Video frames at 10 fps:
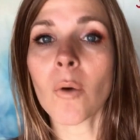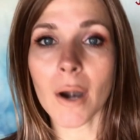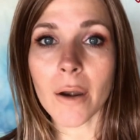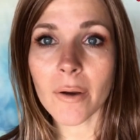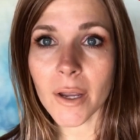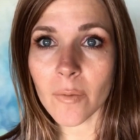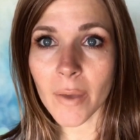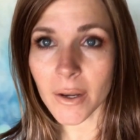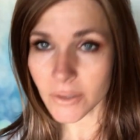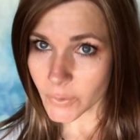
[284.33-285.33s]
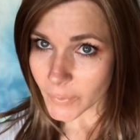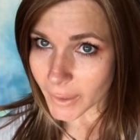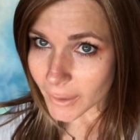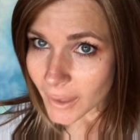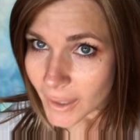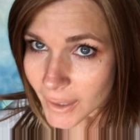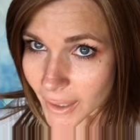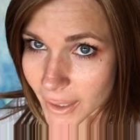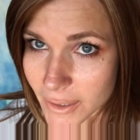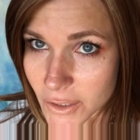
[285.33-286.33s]
what I recommend doing
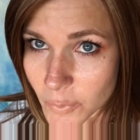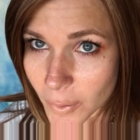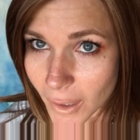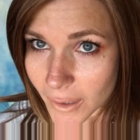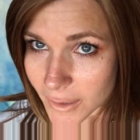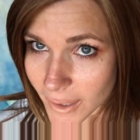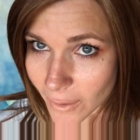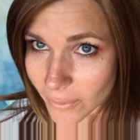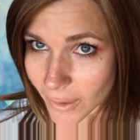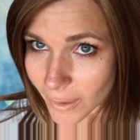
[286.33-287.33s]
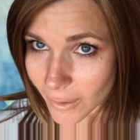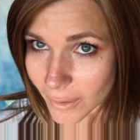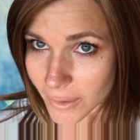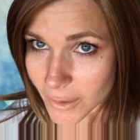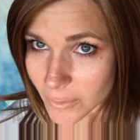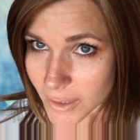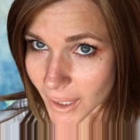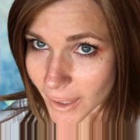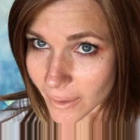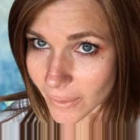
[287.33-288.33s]
is you pluck down there, and then you
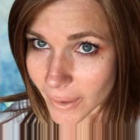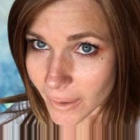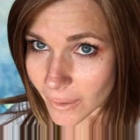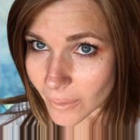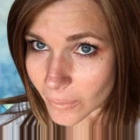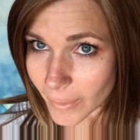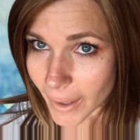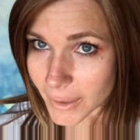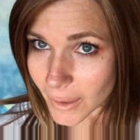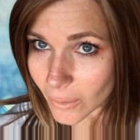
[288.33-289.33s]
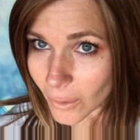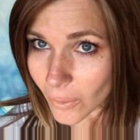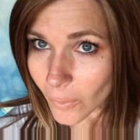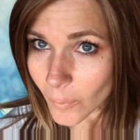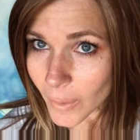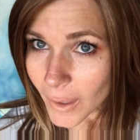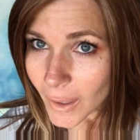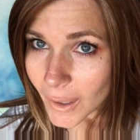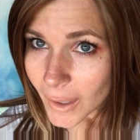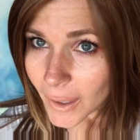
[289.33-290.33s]
take like a rat tail comb,
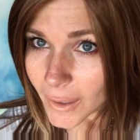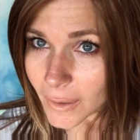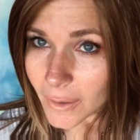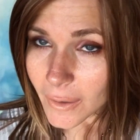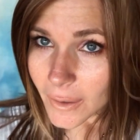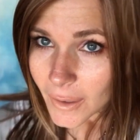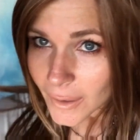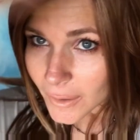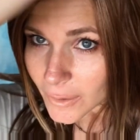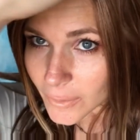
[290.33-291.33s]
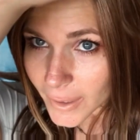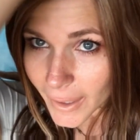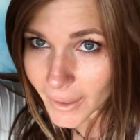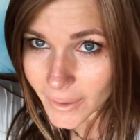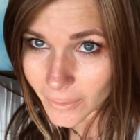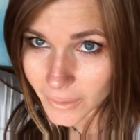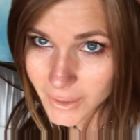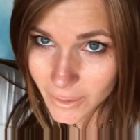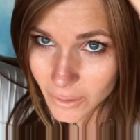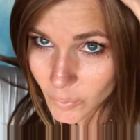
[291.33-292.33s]
and you take, you know, let's
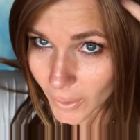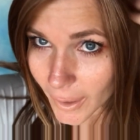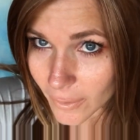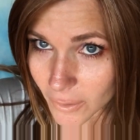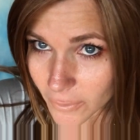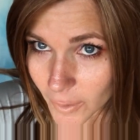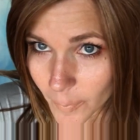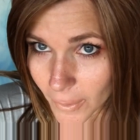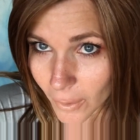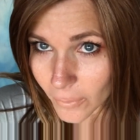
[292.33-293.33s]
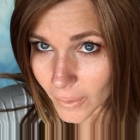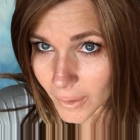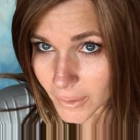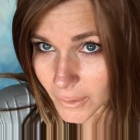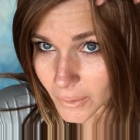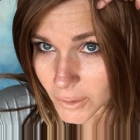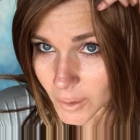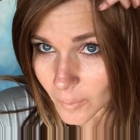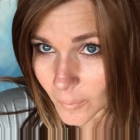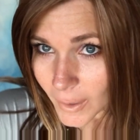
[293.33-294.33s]
say there's more hair, and then you flip it over, and then you do
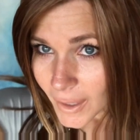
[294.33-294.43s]
some,